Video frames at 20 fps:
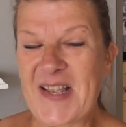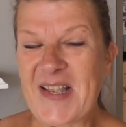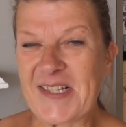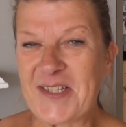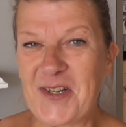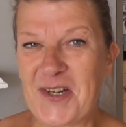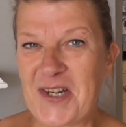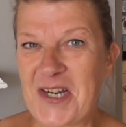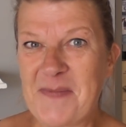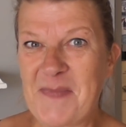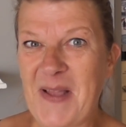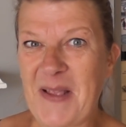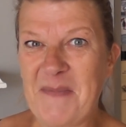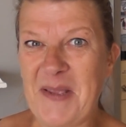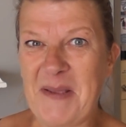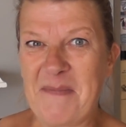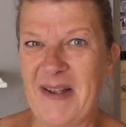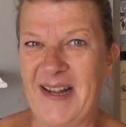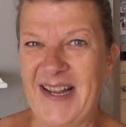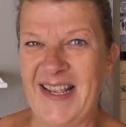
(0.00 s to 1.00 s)
It's not going to make
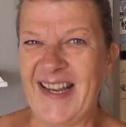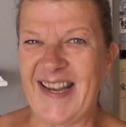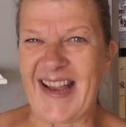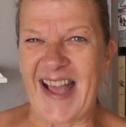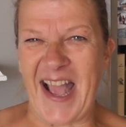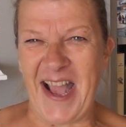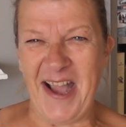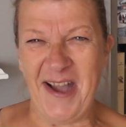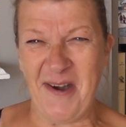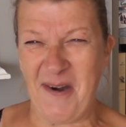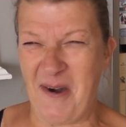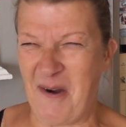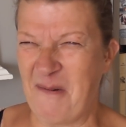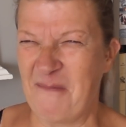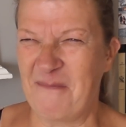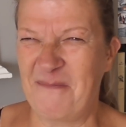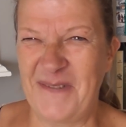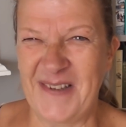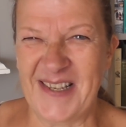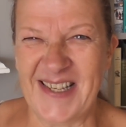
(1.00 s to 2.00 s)
me a millionaire,
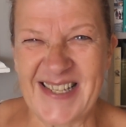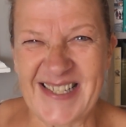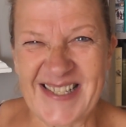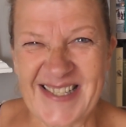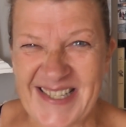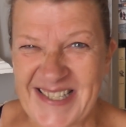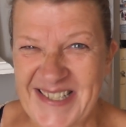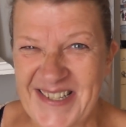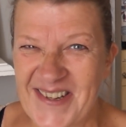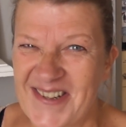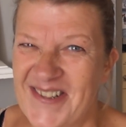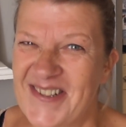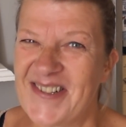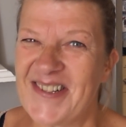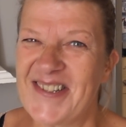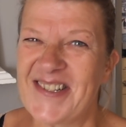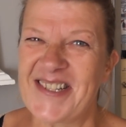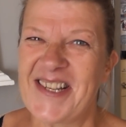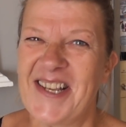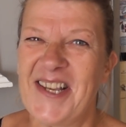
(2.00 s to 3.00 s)
obviously
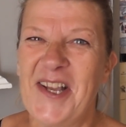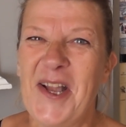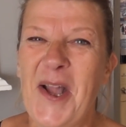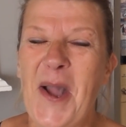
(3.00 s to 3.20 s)
not.